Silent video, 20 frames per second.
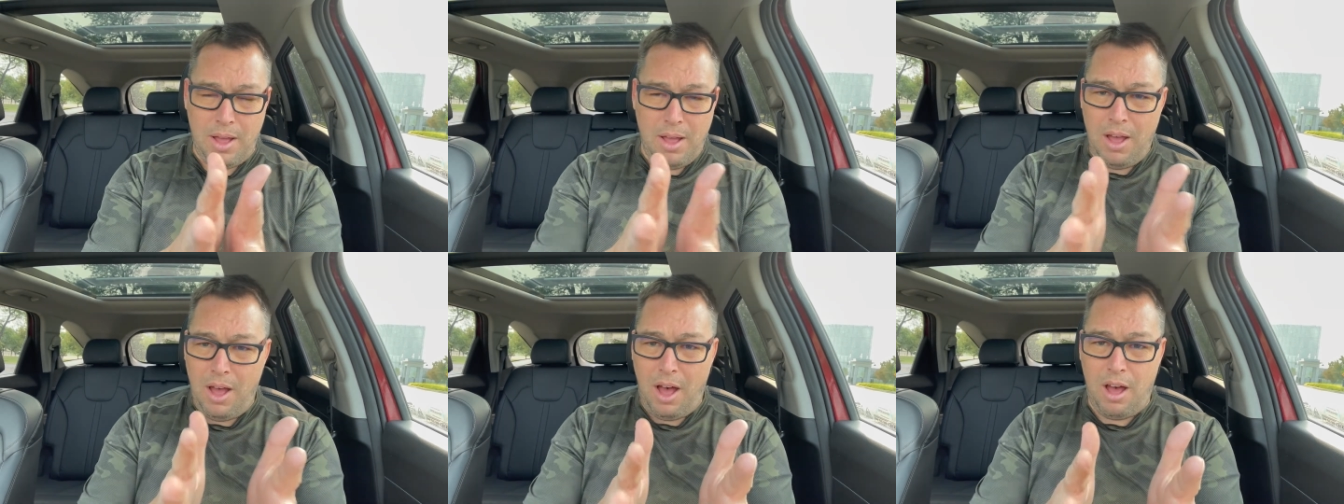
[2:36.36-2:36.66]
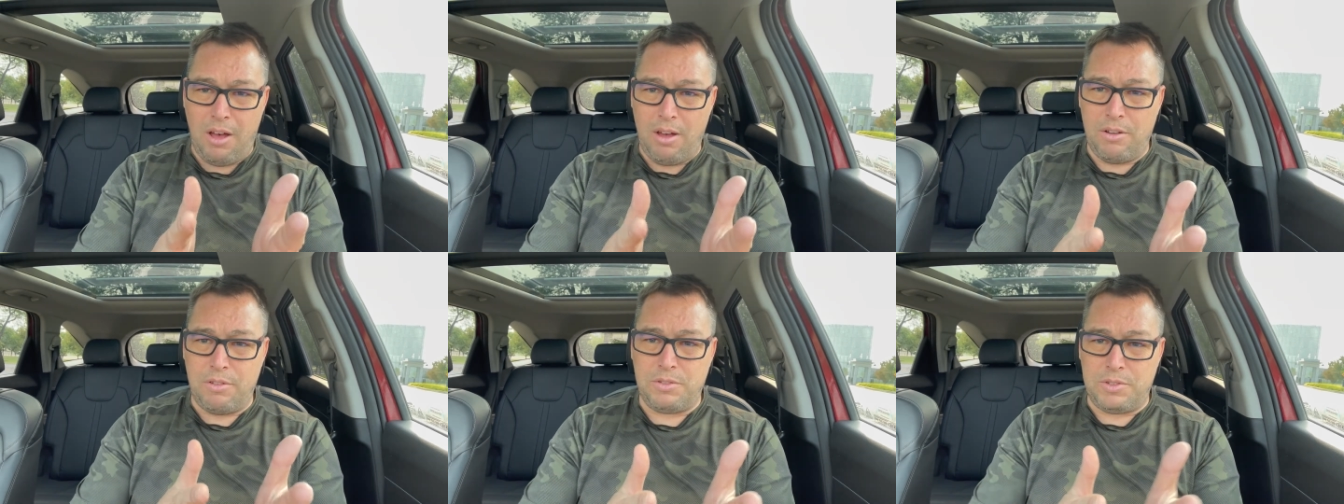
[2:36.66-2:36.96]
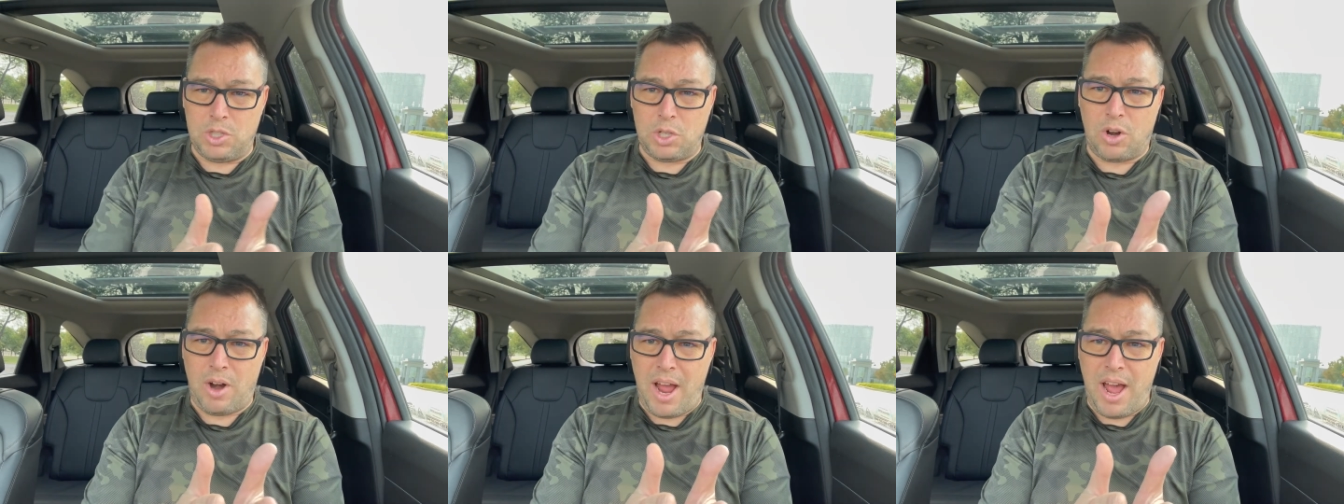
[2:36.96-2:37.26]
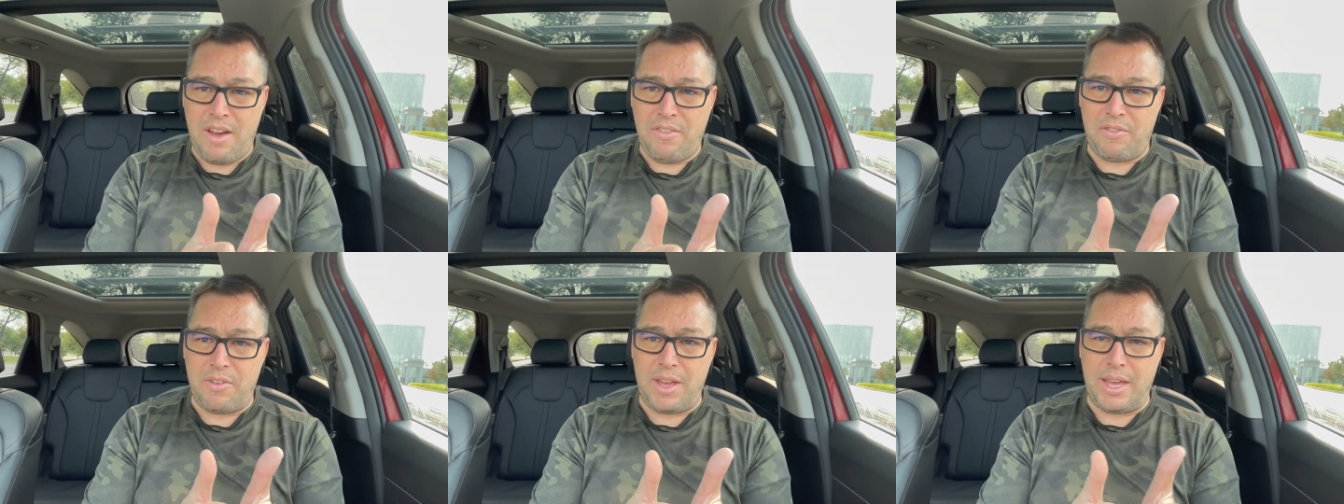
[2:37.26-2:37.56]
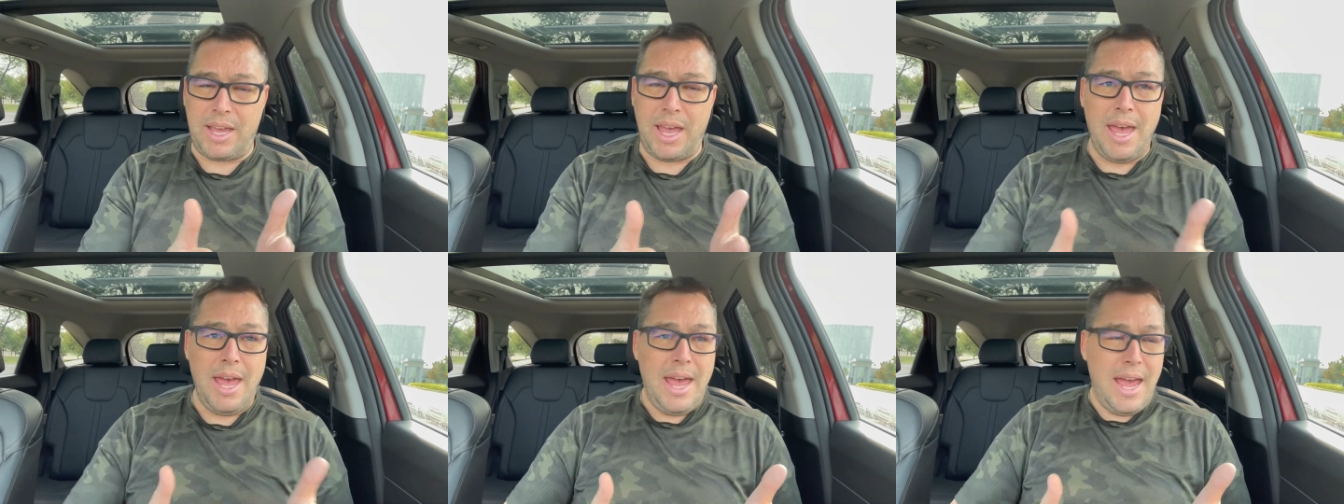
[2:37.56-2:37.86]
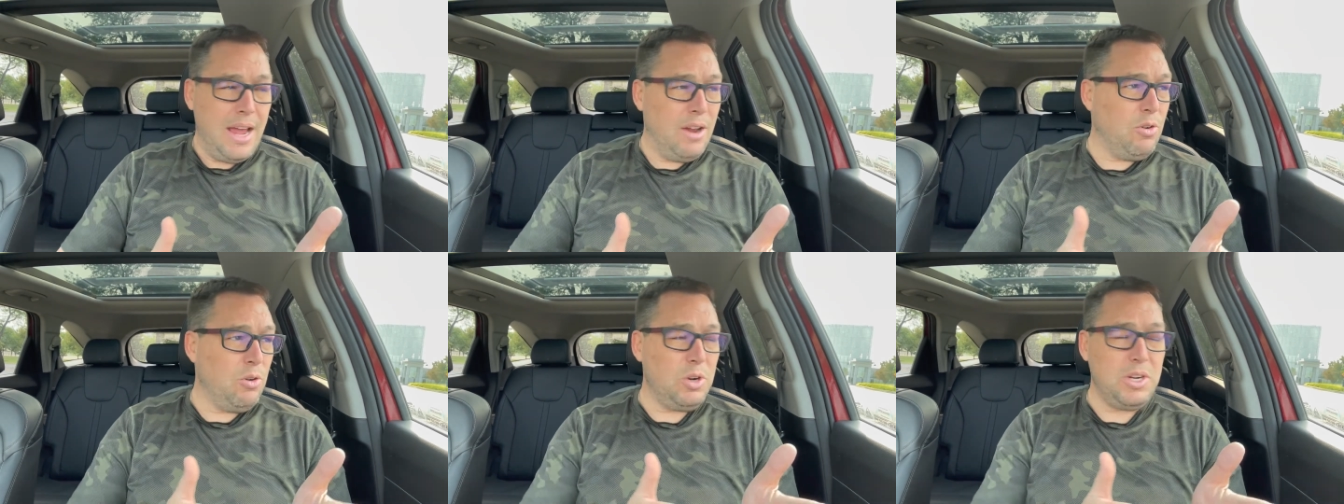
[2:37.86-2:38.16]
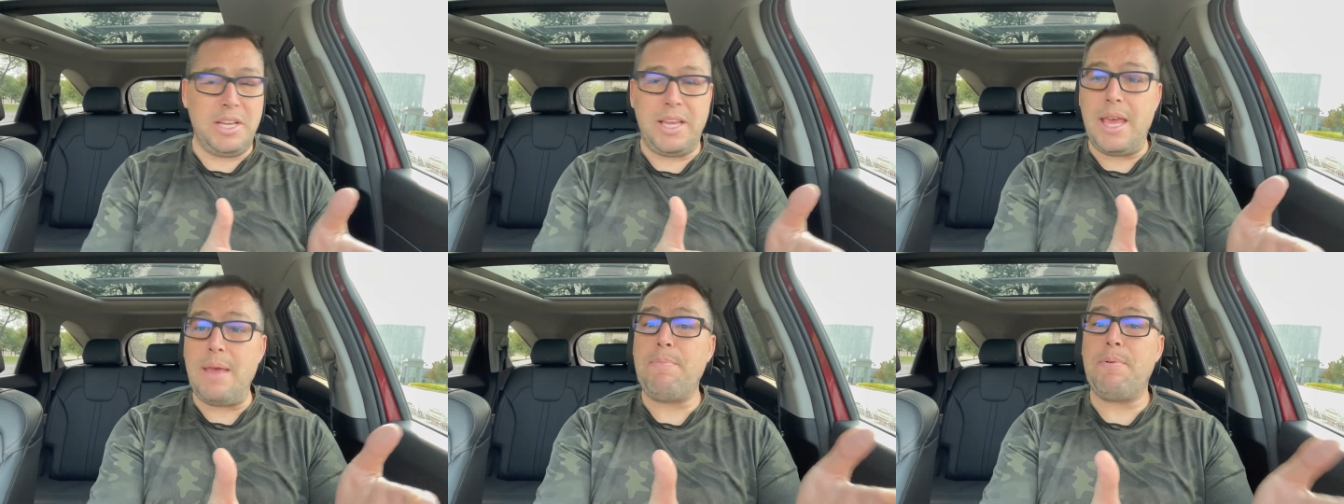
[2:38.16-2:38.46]
of traffic in order
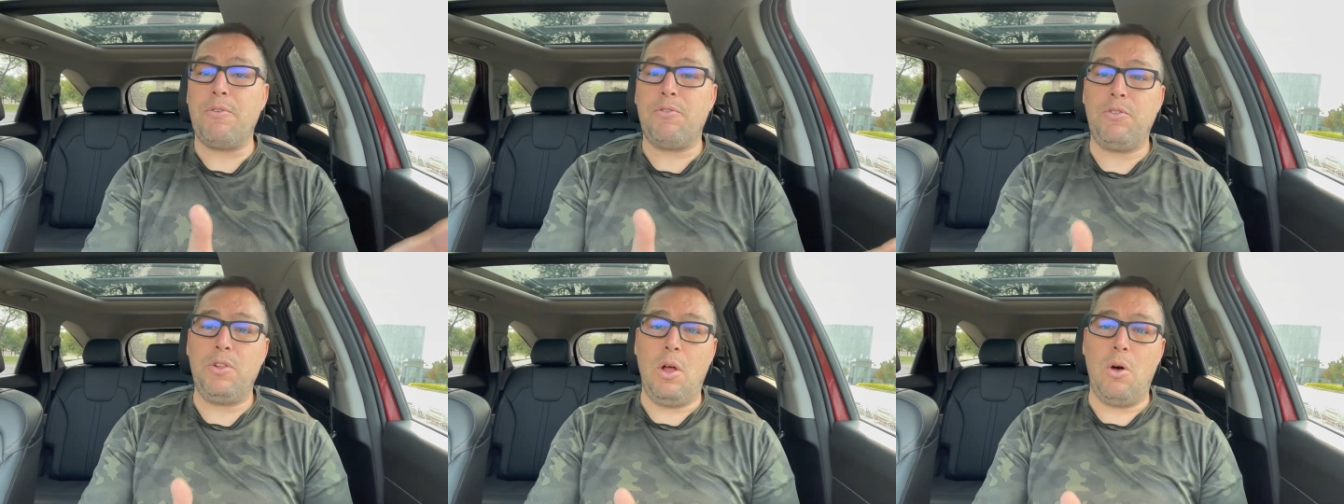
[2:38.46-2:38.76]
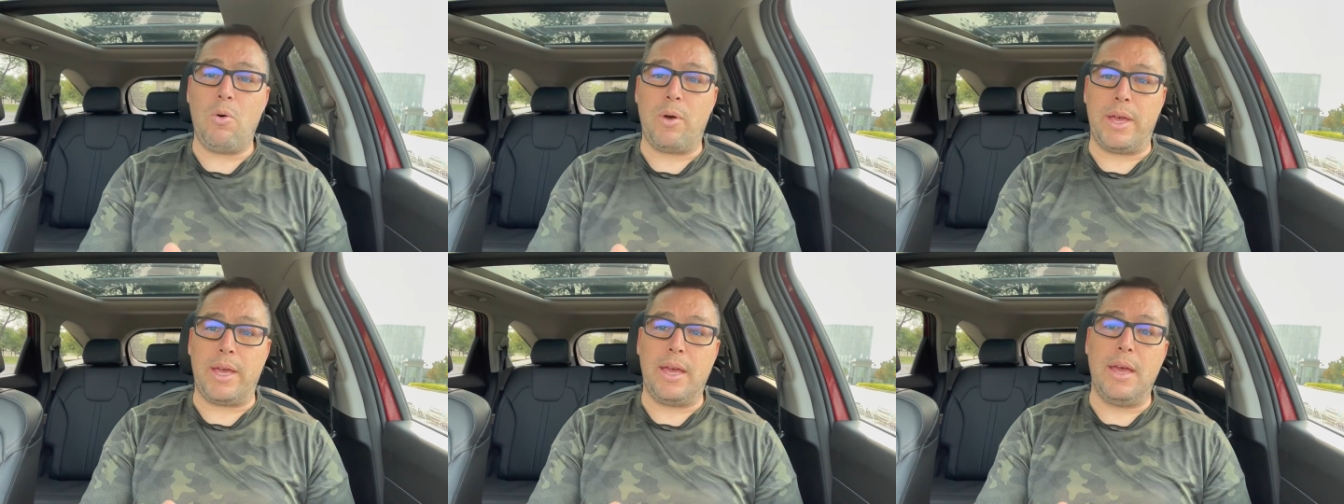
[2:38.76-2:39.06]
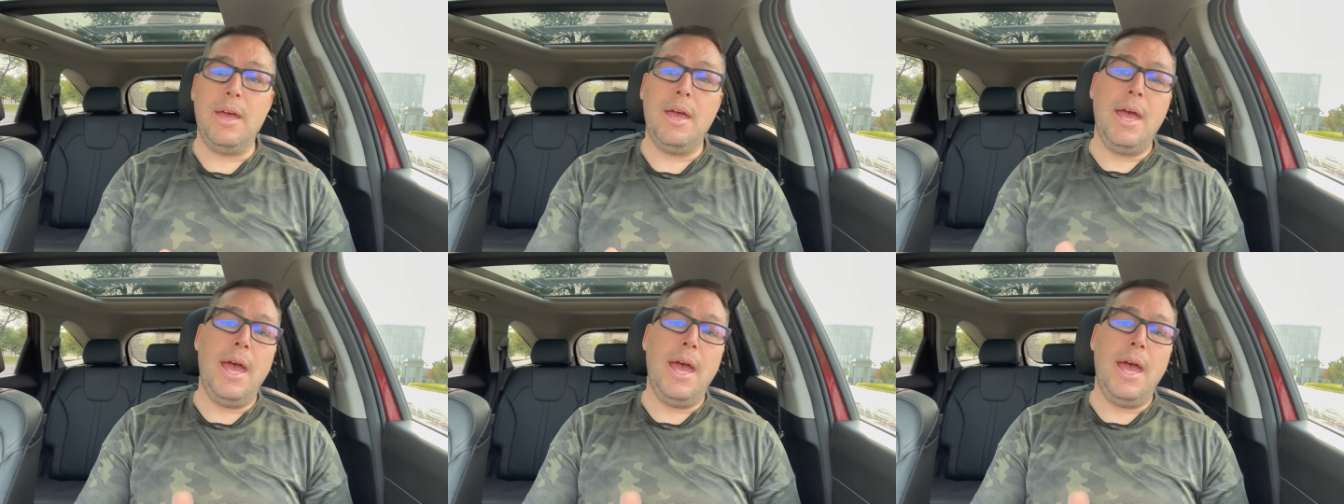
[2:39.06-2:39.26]
to keep it flowing.